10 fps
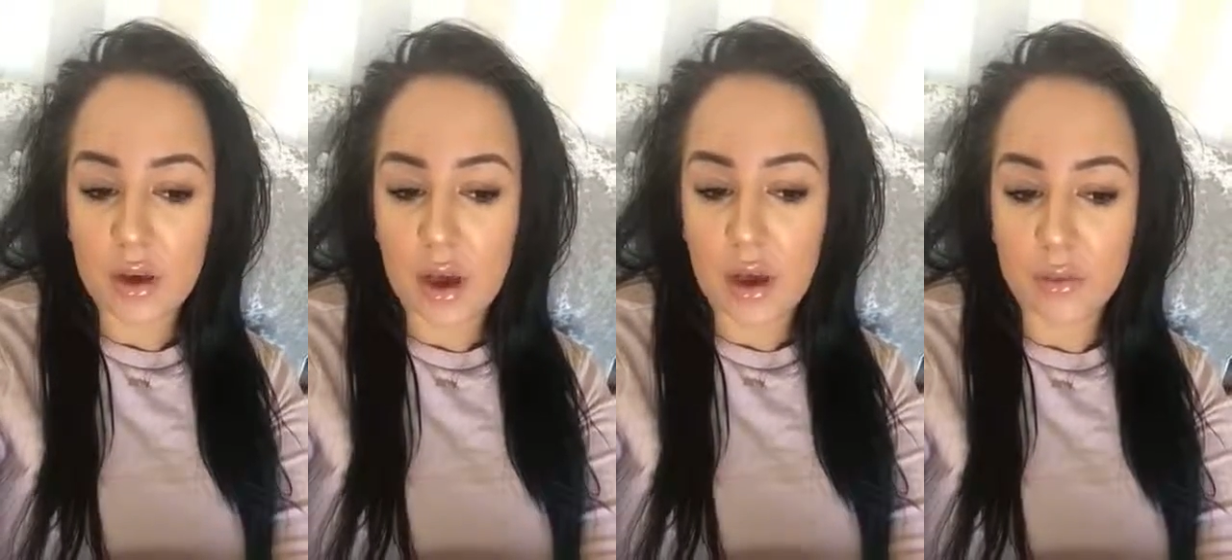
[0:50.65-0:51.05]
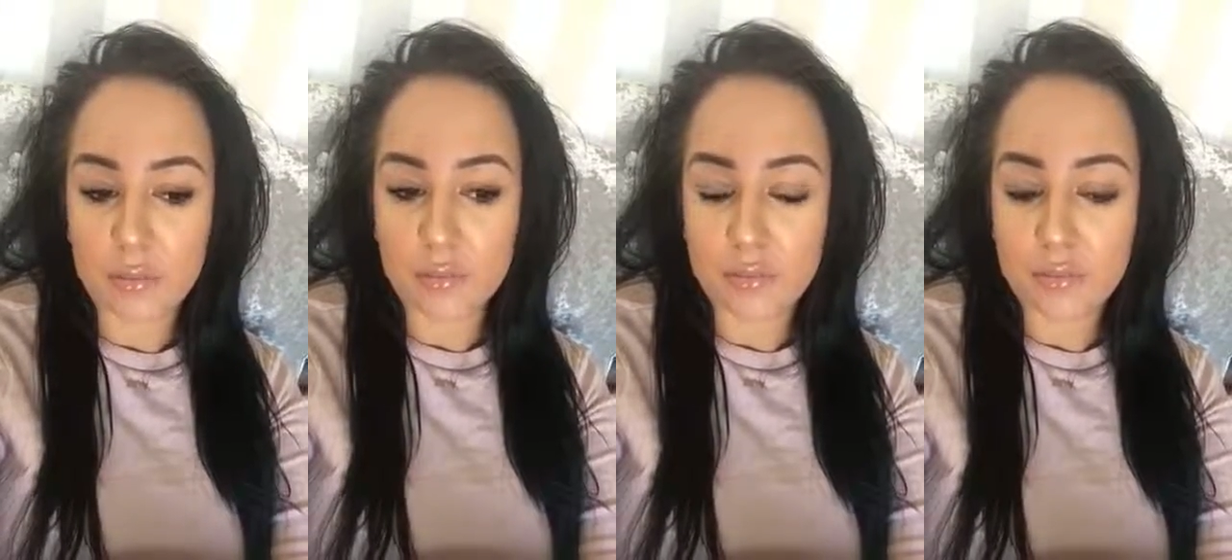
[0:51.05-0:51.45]

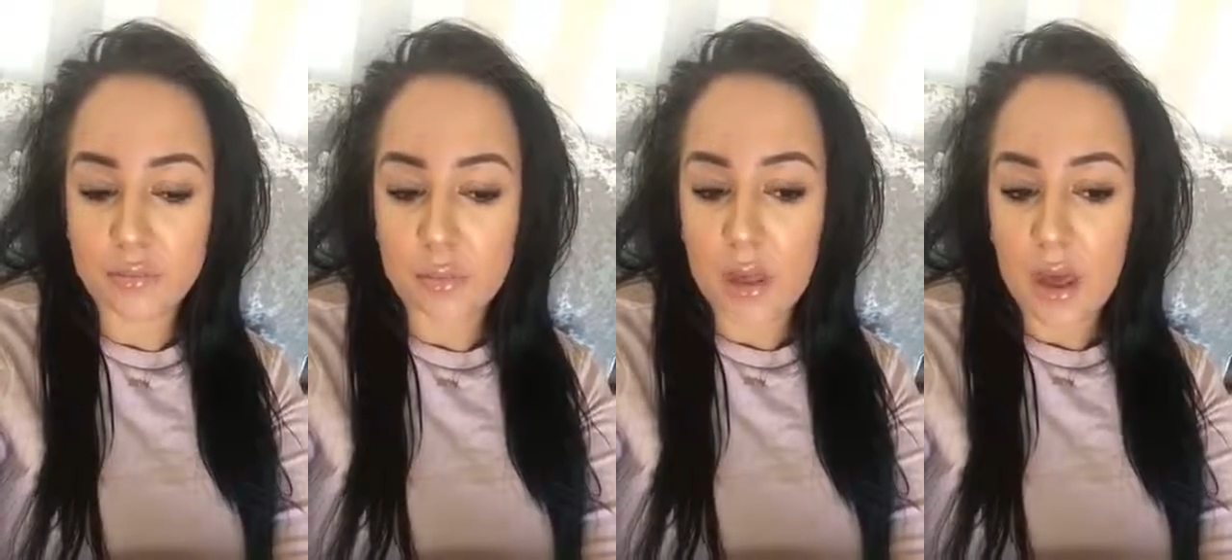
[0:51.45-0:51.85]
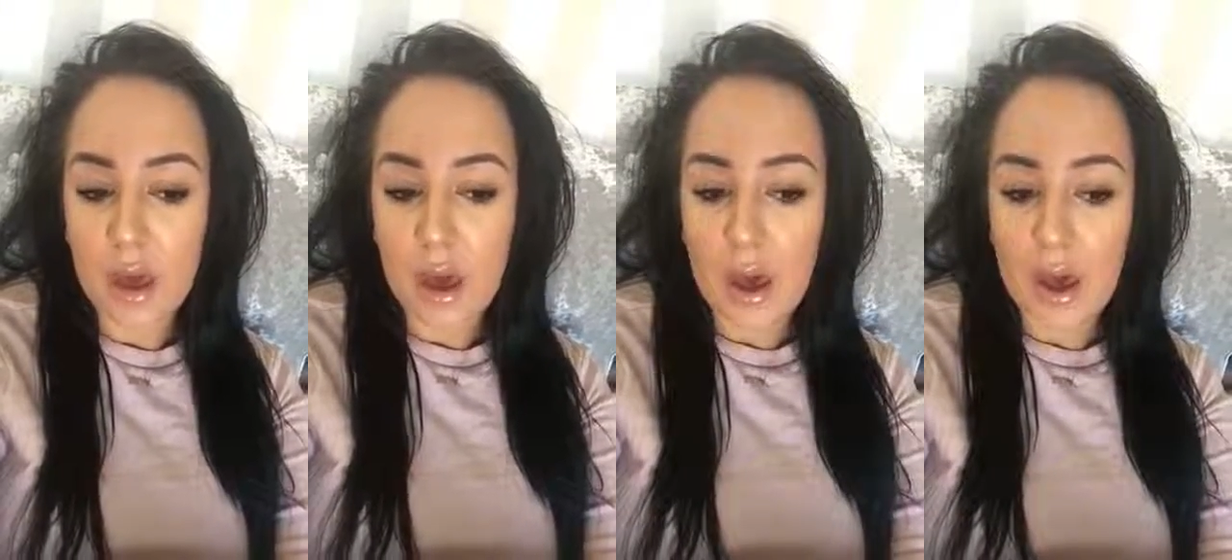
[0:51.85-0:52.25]
Um,
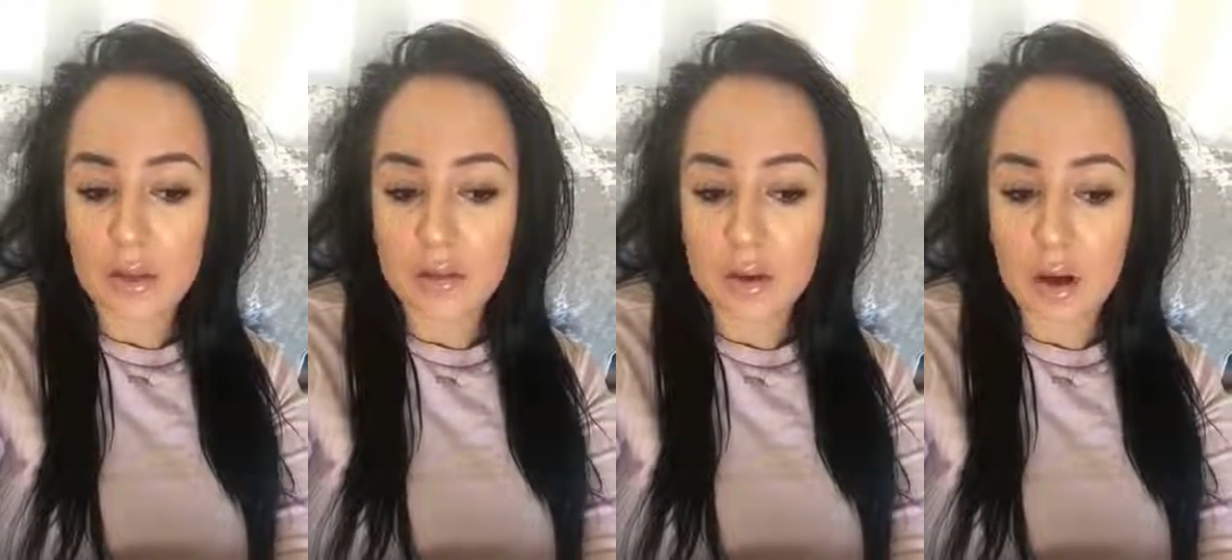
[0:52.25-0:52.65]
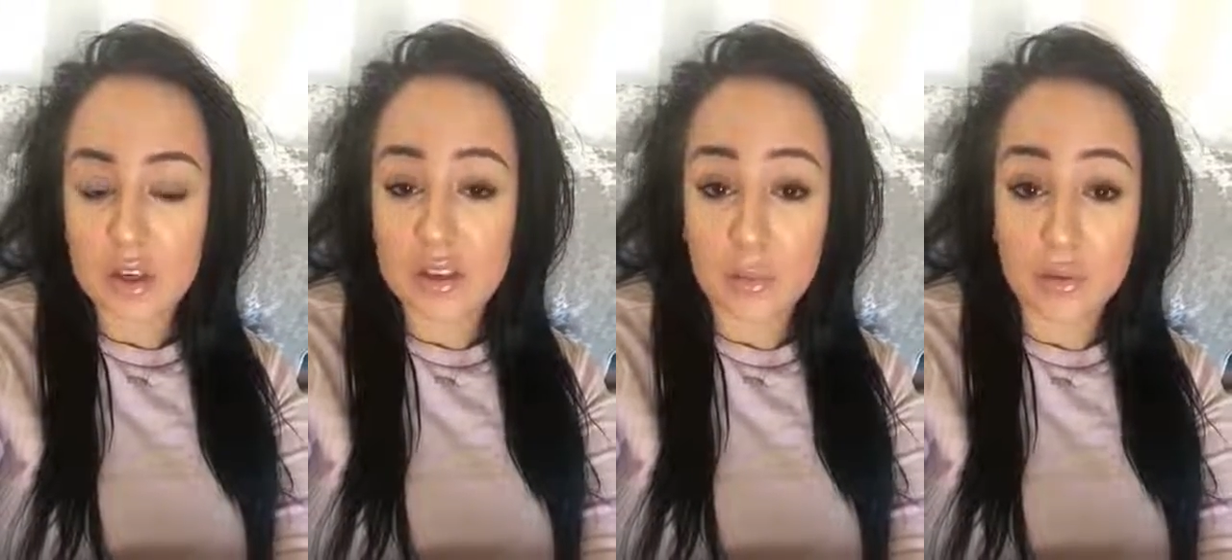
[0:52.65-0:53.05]
and I
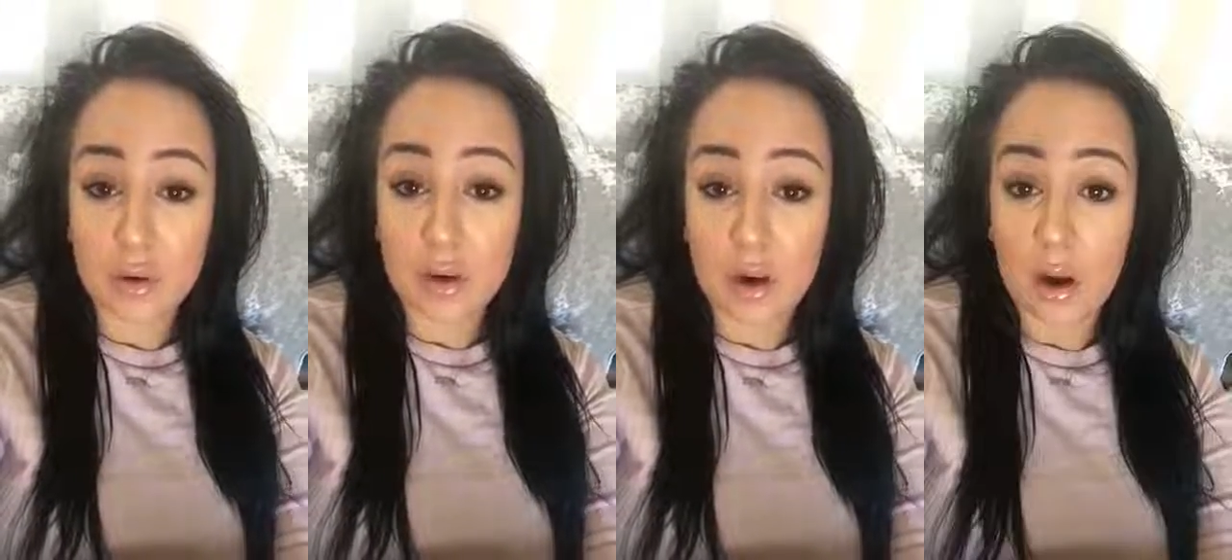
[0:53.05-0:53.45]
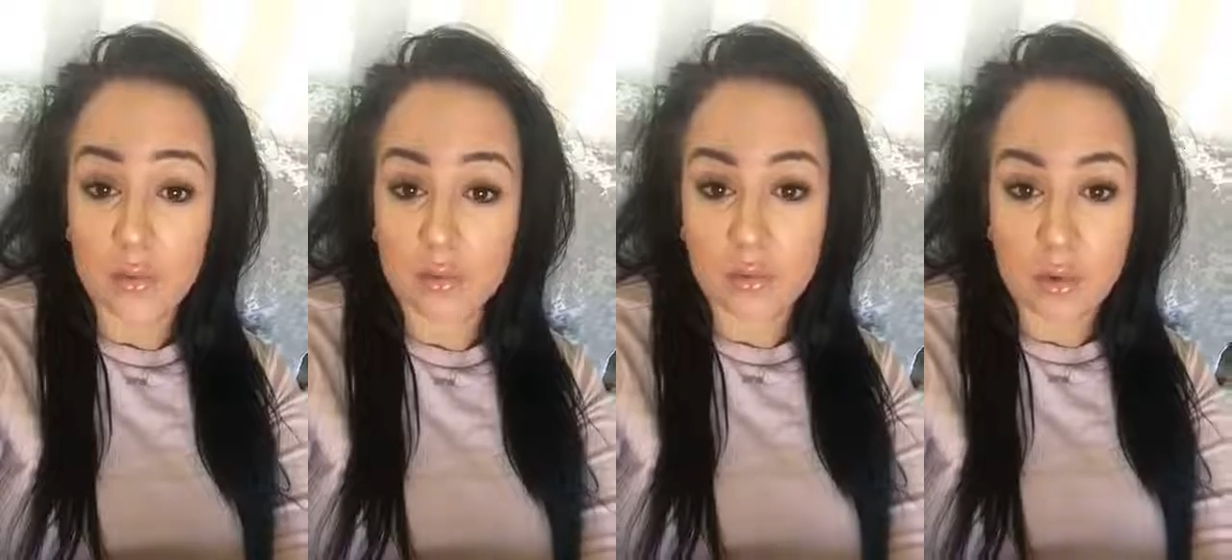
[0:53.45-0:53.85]
just absolutely
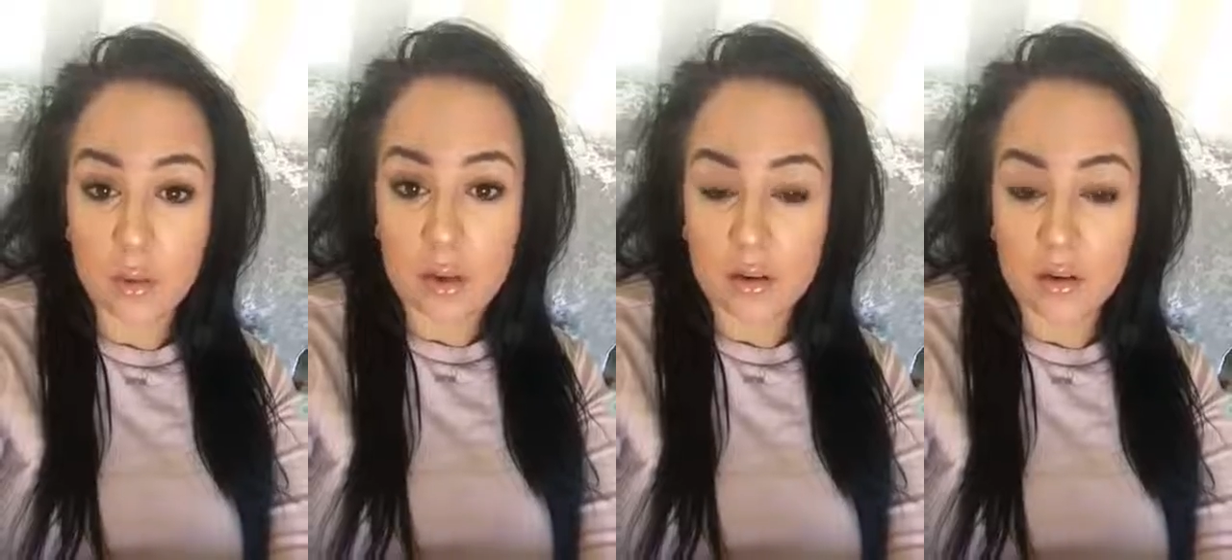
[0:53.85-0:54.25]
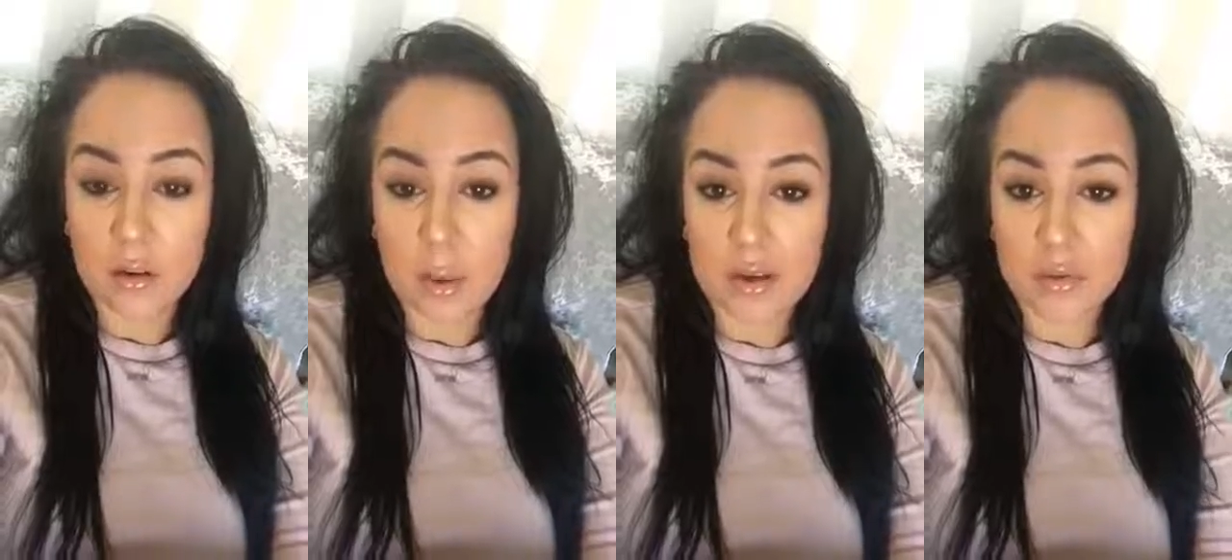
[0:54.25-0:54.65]
love doing
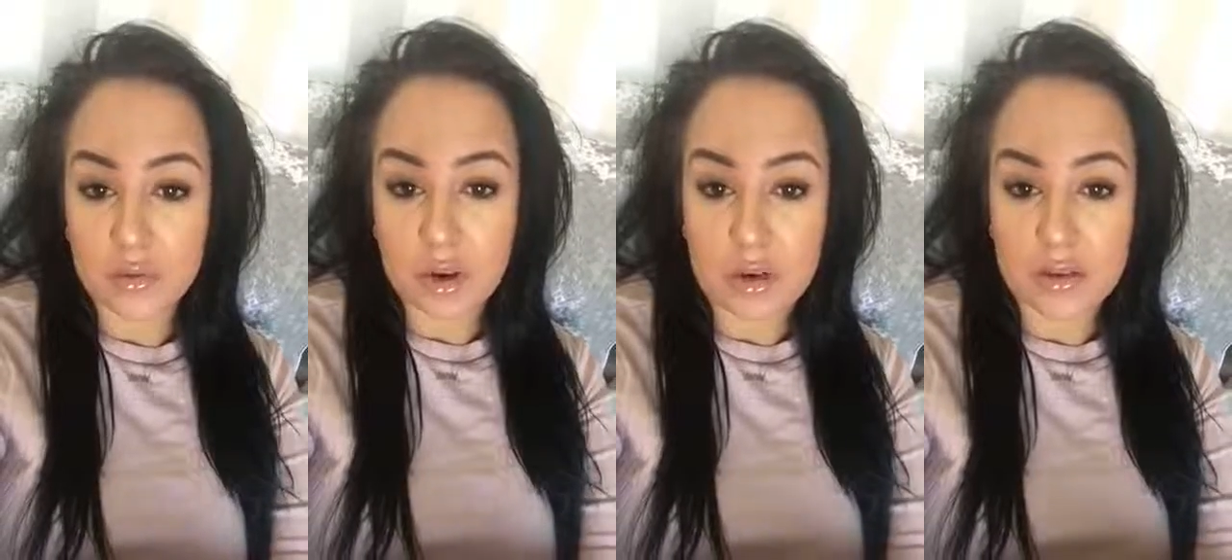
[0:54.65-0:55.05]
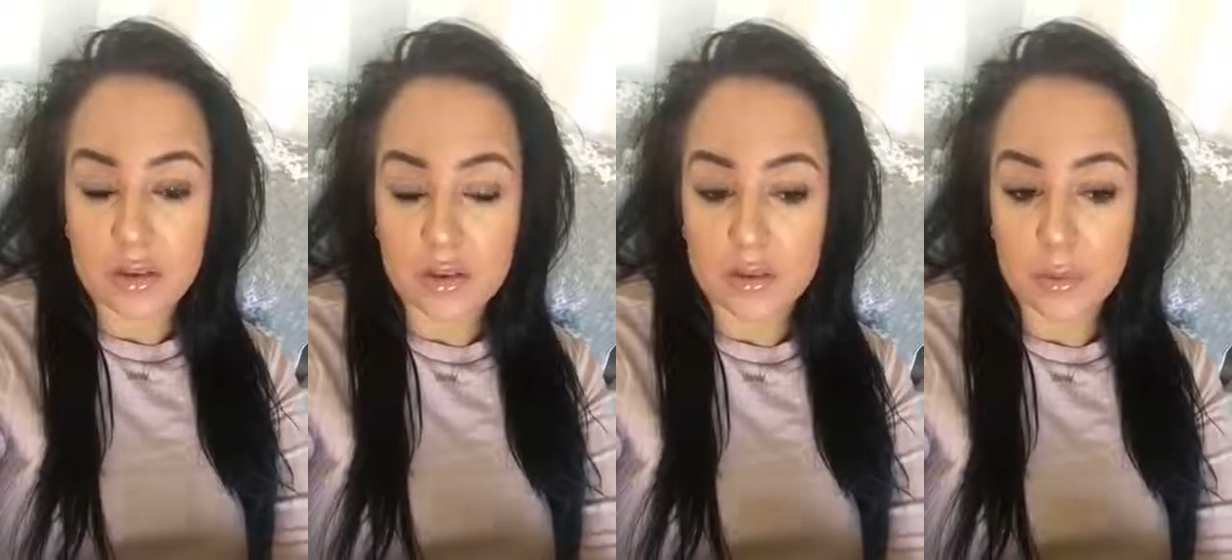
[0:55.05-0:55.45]
the personal training
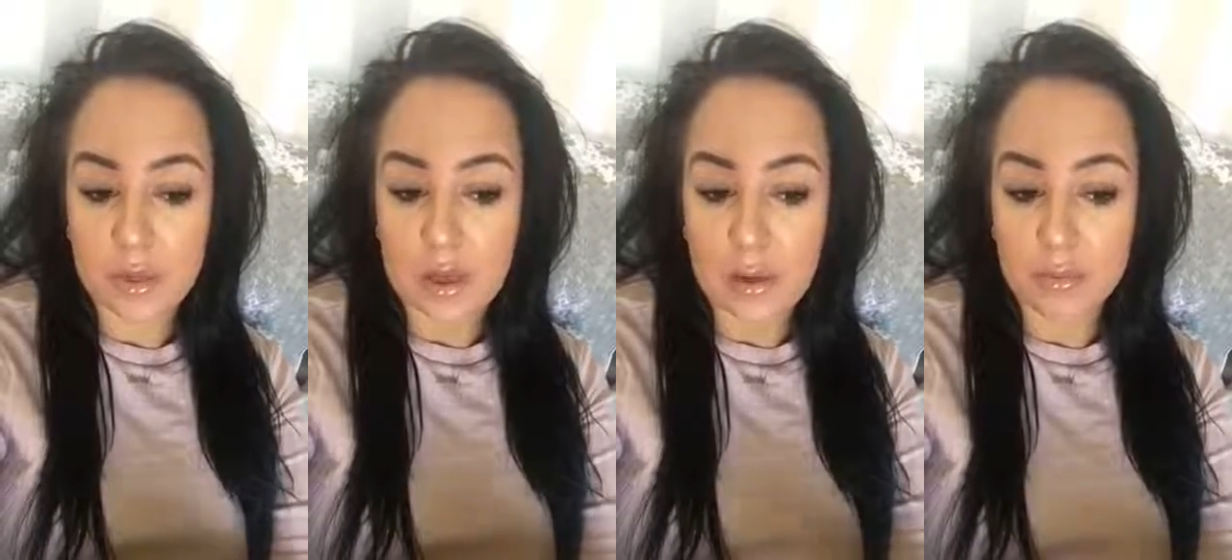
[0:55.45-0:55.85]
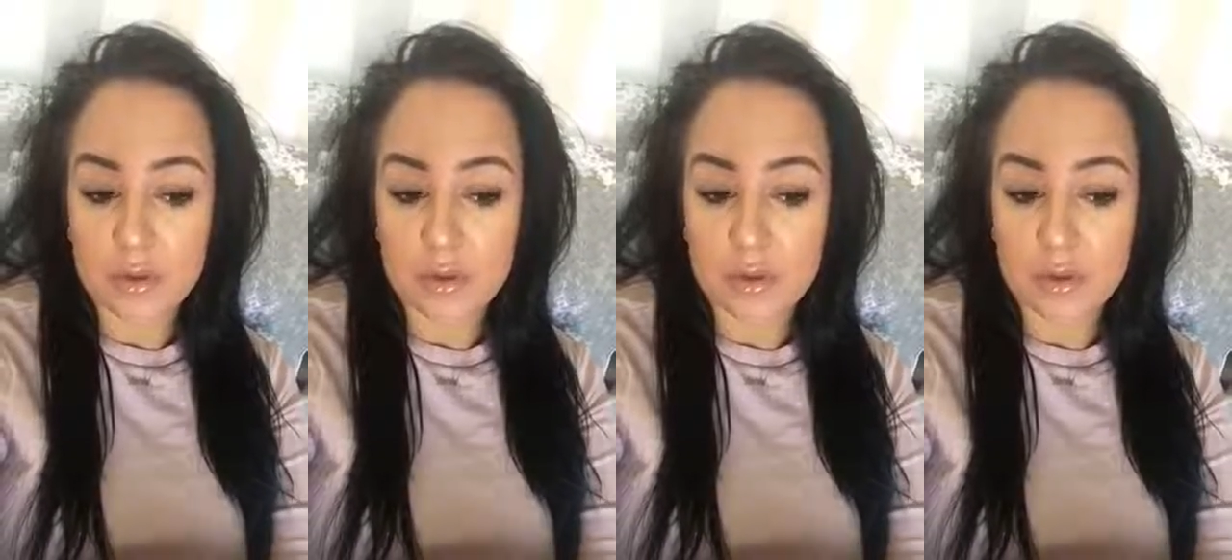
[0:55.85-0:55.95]
sessions with him.